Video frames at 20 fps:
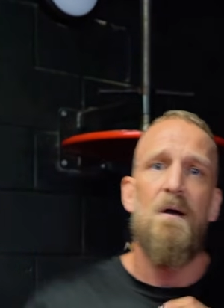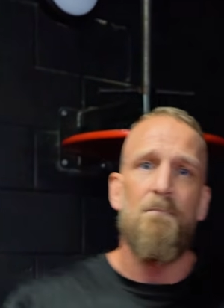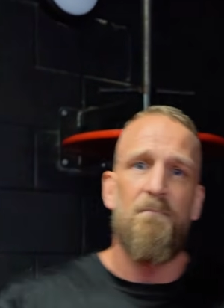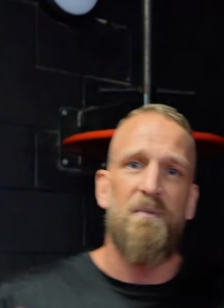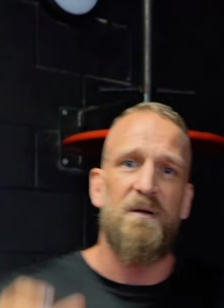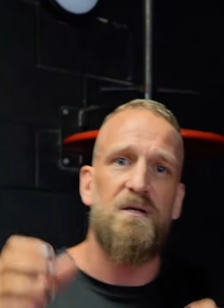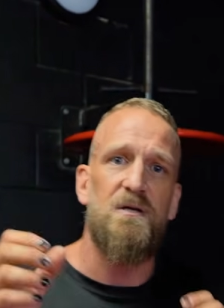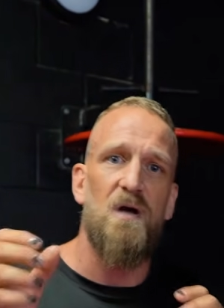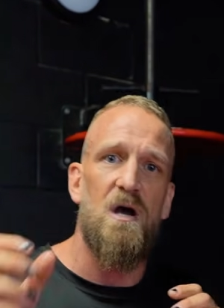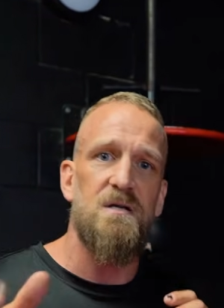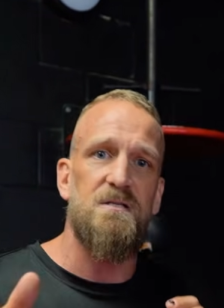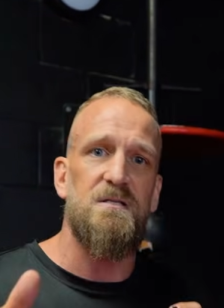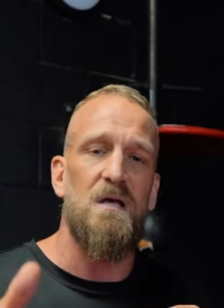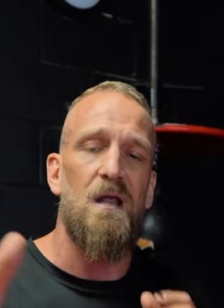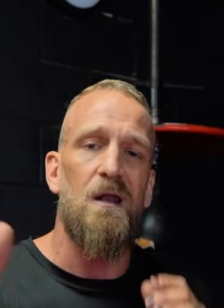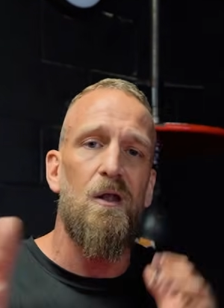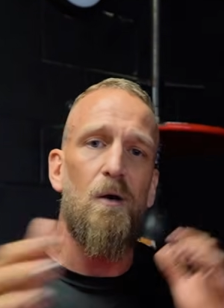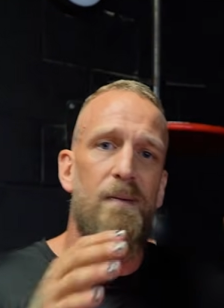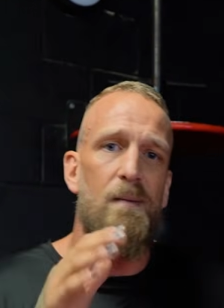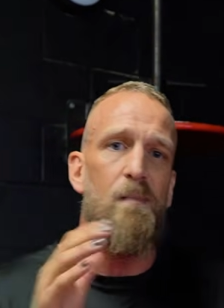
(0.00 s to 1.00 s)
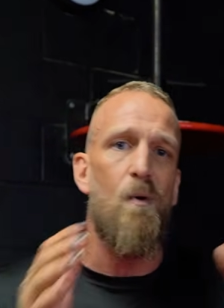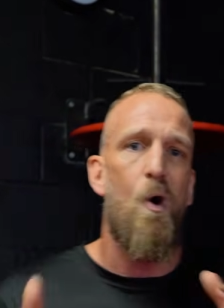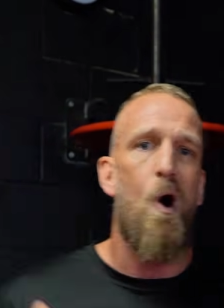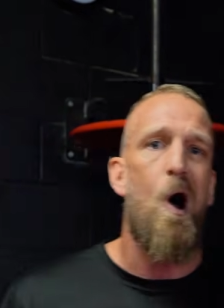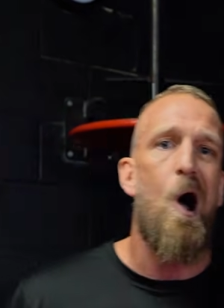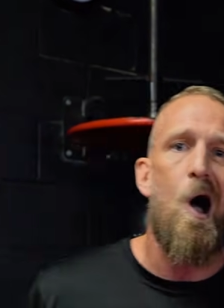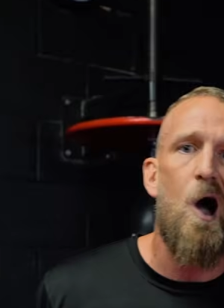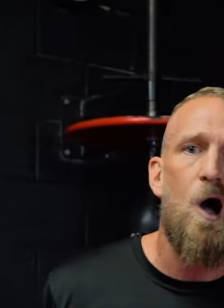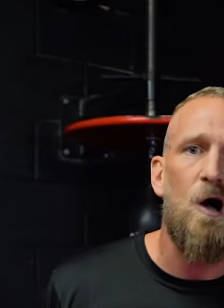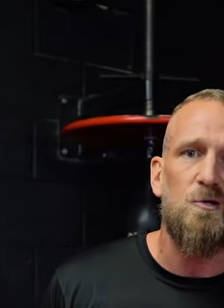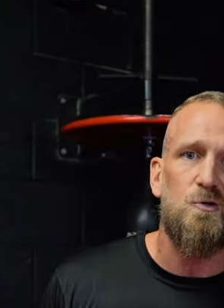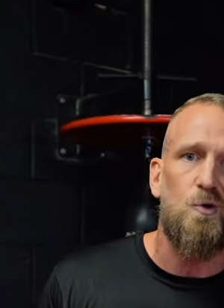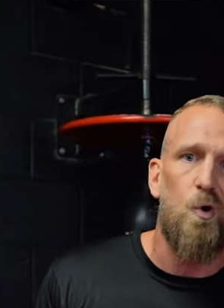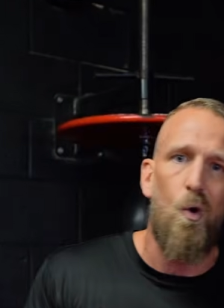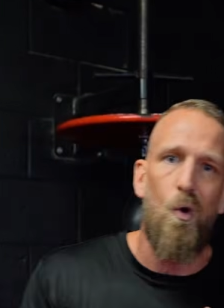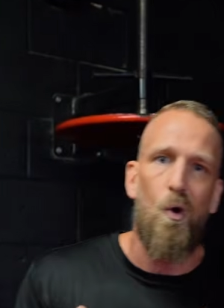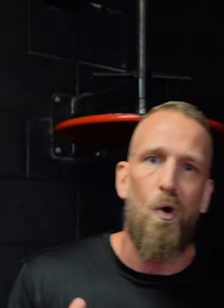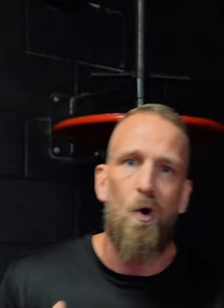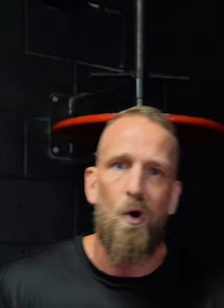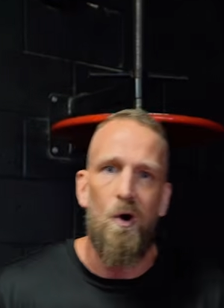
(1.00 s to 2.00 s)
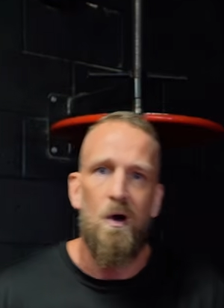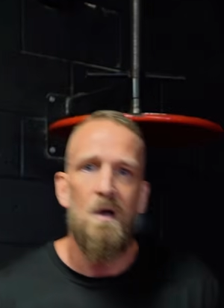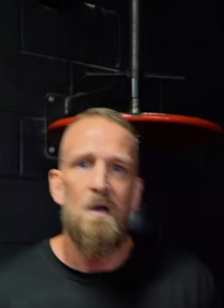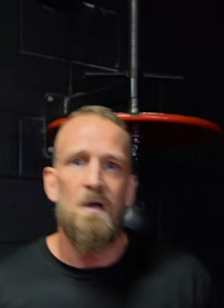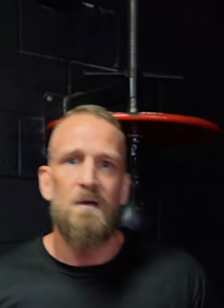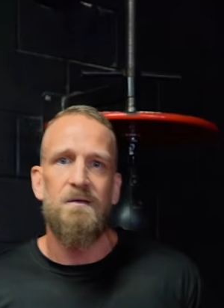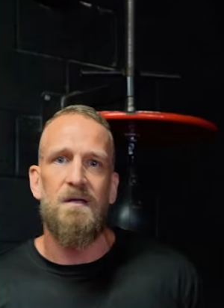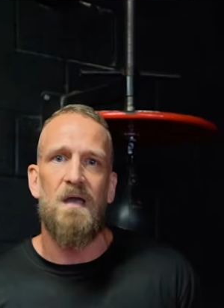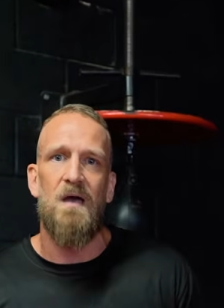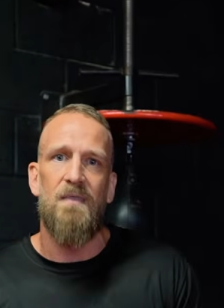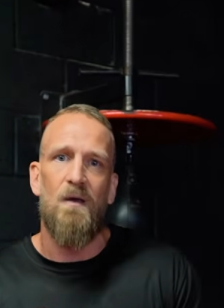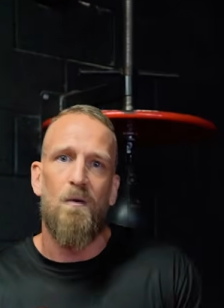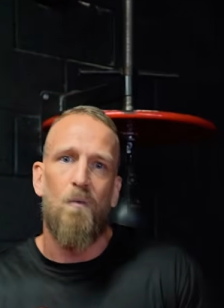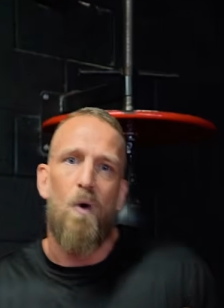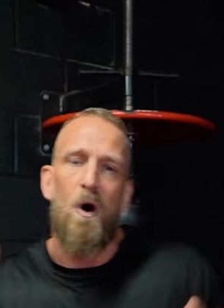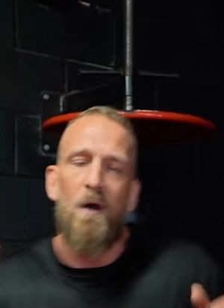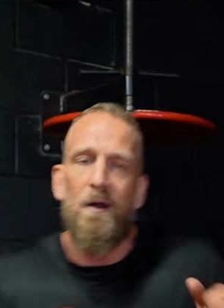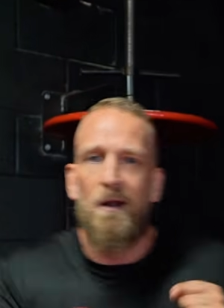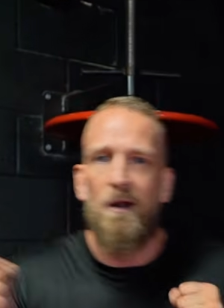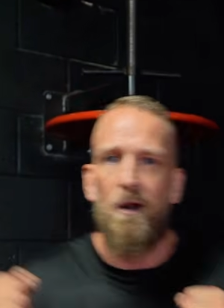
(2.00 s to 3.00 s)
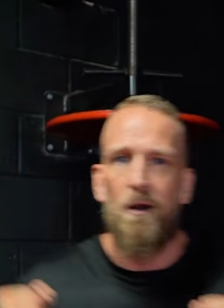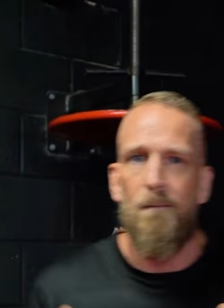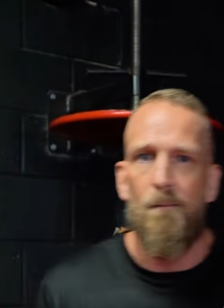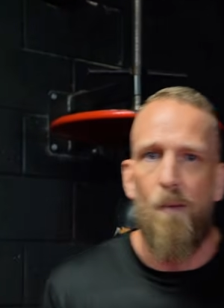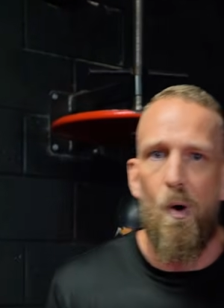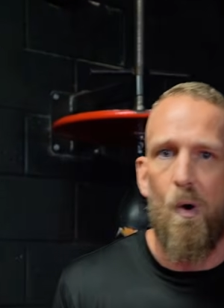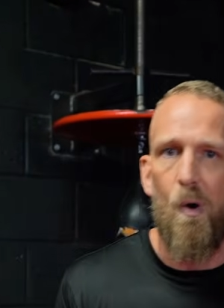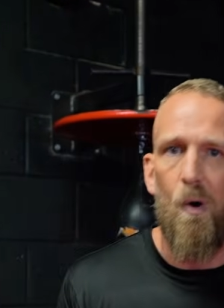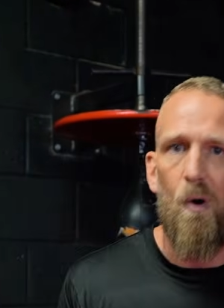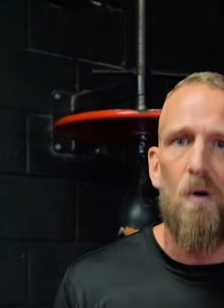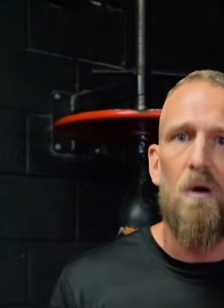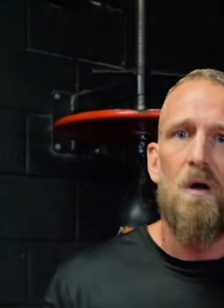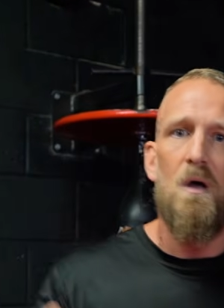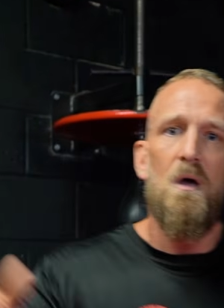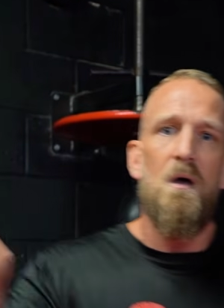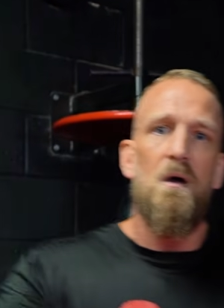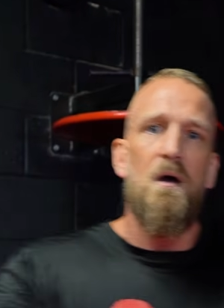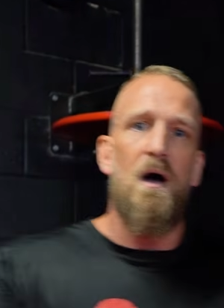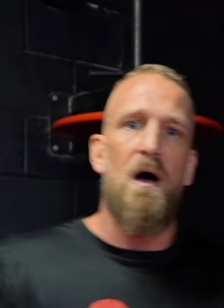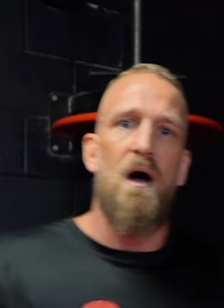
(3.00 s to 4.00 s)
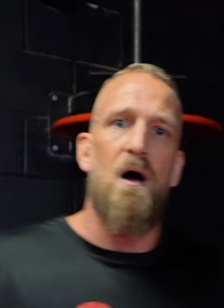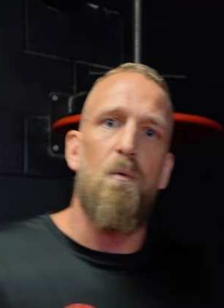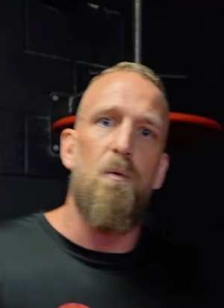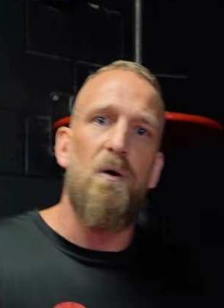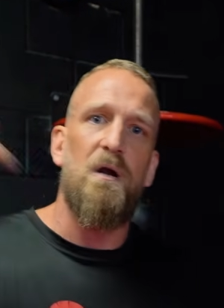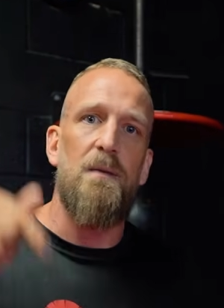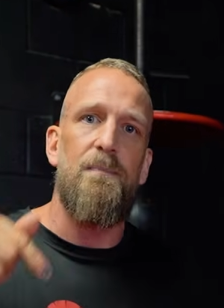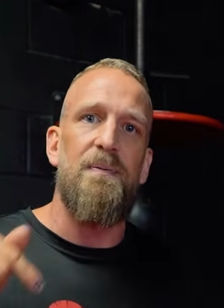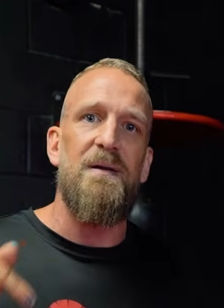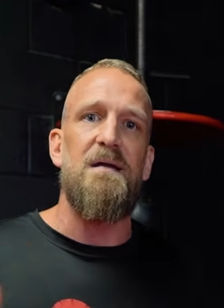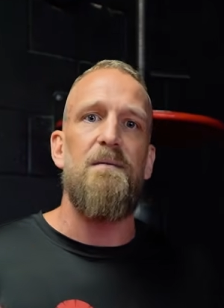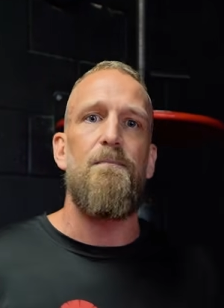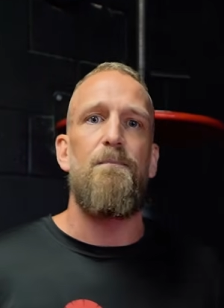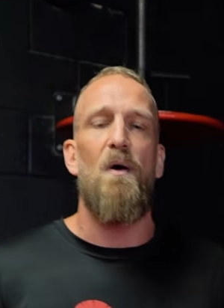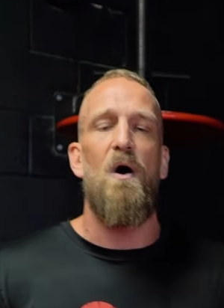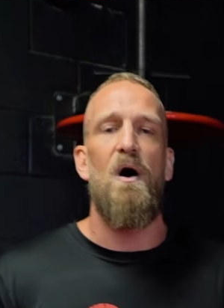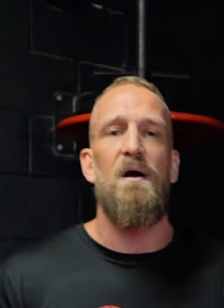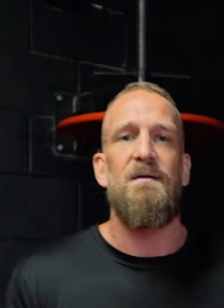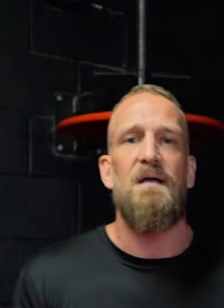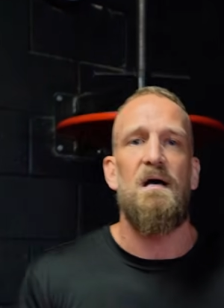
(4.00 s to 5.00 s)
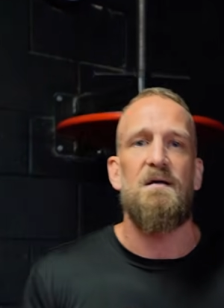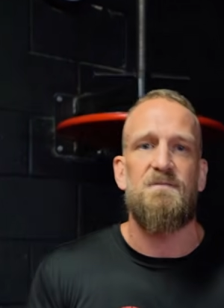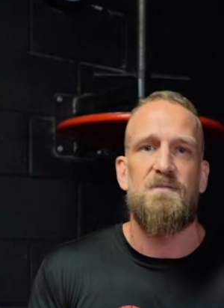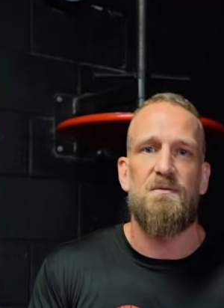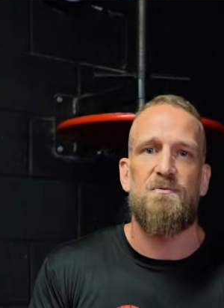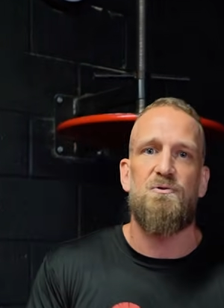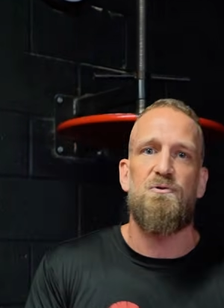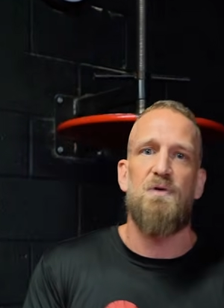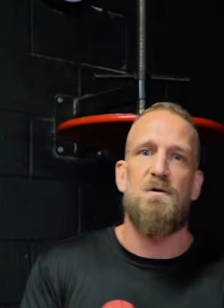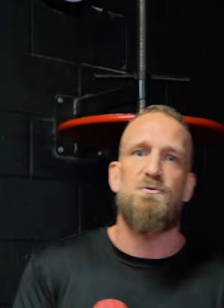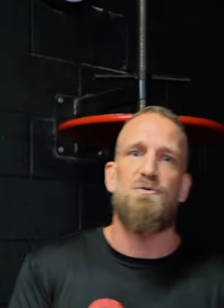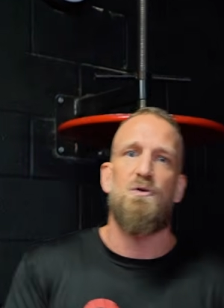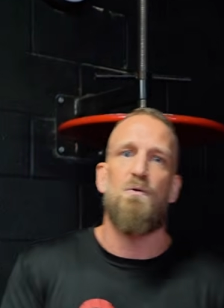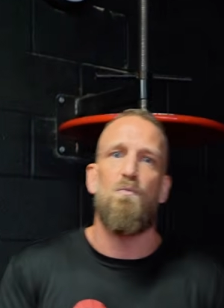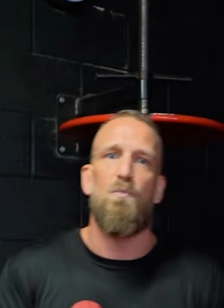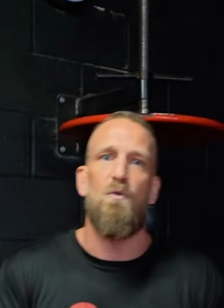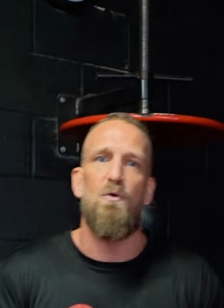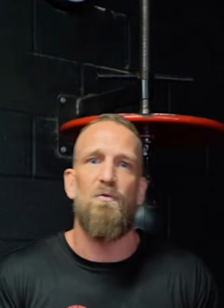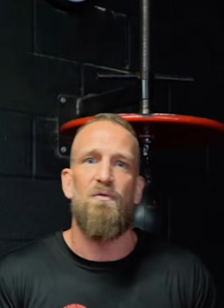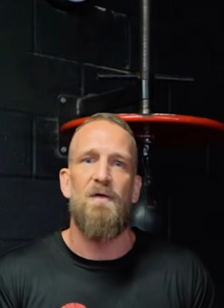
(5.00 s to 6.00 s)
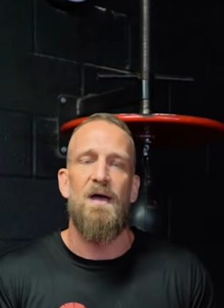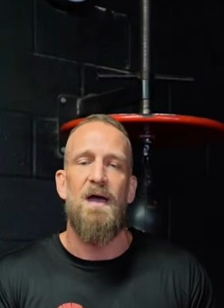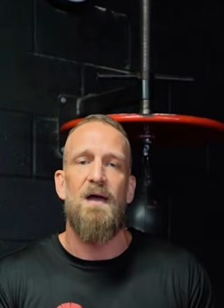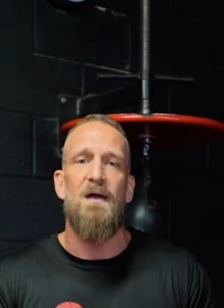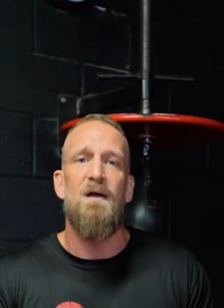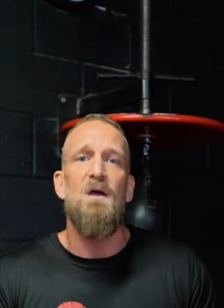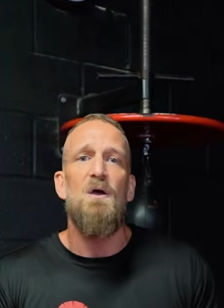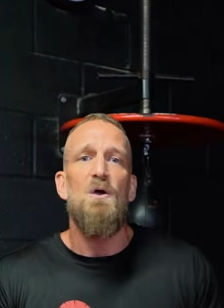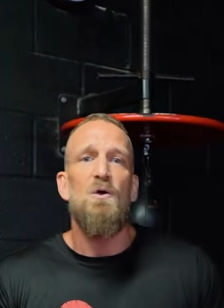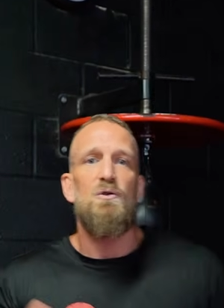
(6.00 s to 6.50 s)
But the guys that are a little bit more hardcore, yeah, that want a little more, we're going to be behind that subscription wall there.